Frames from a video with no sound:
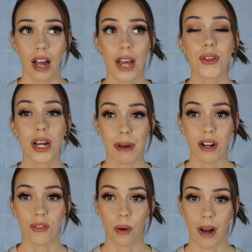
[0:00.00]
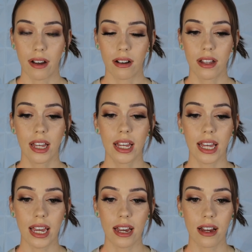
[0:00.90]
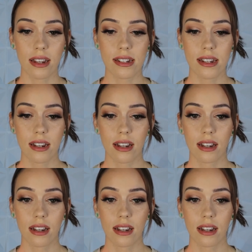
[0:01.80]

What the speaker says: I thought about it for a while and